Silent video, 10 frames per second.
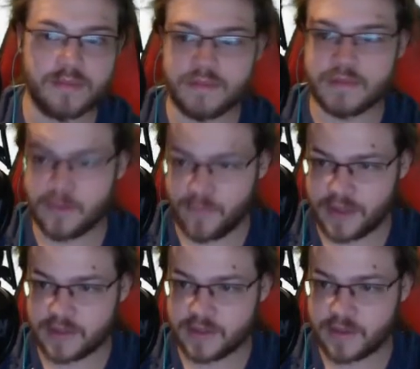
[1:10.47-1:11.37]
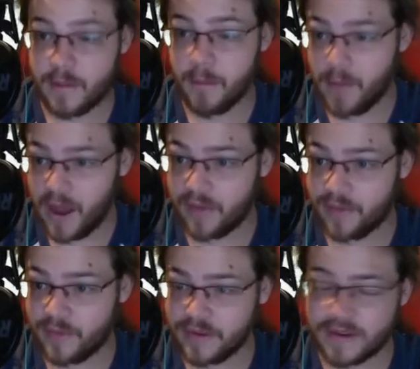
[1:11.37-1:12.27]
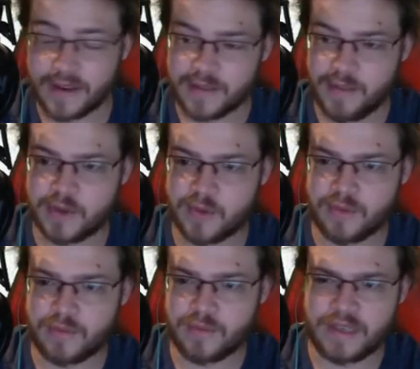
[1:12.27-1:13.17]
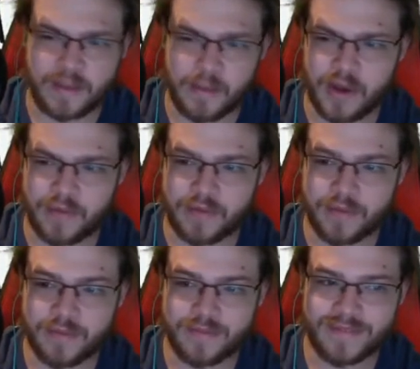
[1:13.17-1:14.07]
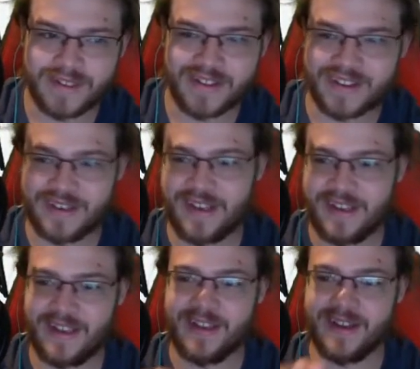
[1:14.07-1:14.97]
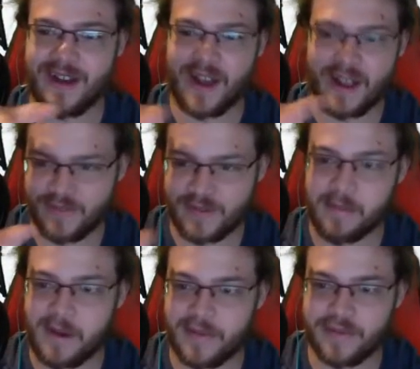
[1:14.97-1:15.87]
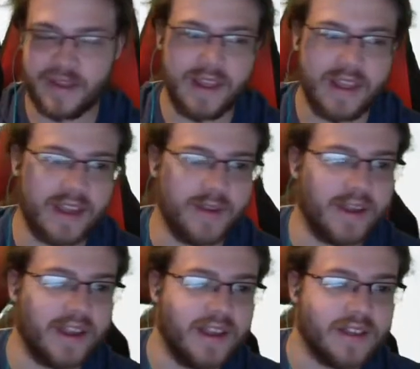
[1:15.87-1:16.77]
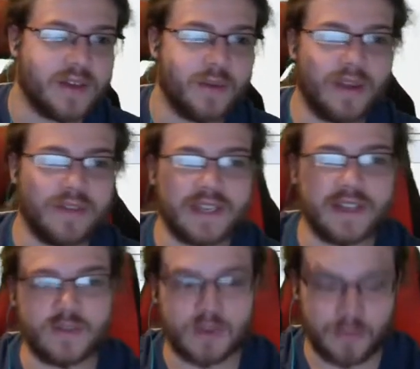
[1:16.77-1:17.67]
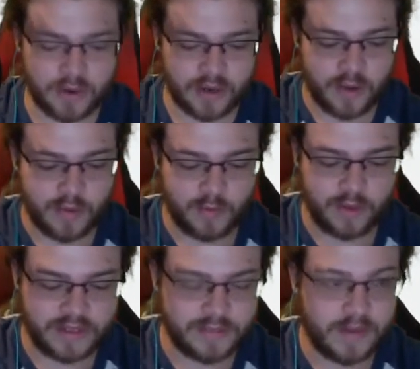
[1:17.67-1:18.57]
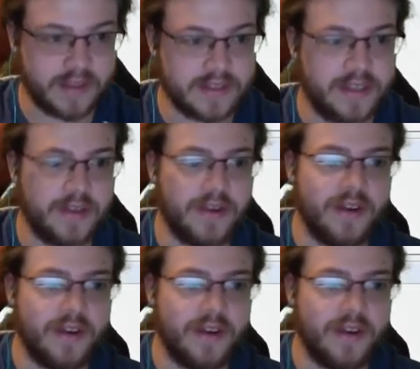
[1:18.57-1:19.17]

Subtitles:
defense buff, not special D buff. You know, like D hyphen buff. Anyway, so we have Sandstream. We're going to go with Weakness Policy here,